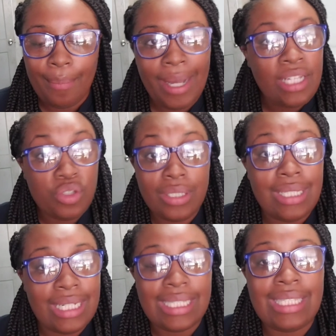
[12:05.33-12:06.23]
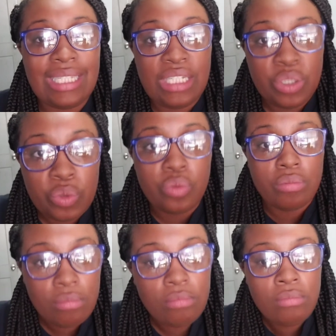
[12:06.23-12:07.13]
My adrenaline is still
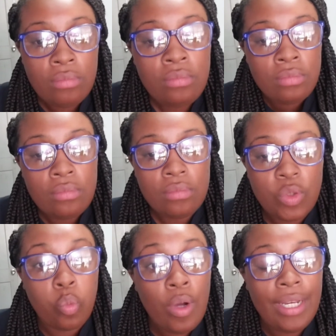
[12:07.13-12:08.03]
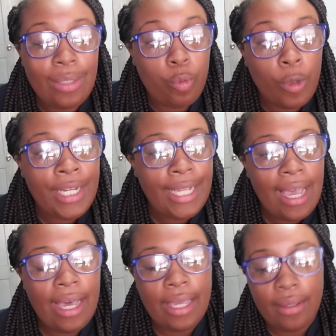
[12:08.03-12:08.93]
running
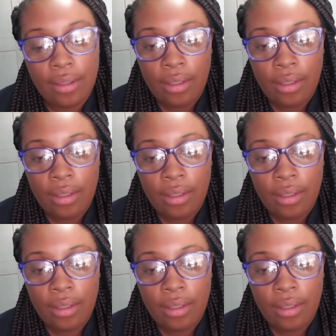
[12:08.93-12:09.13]
high,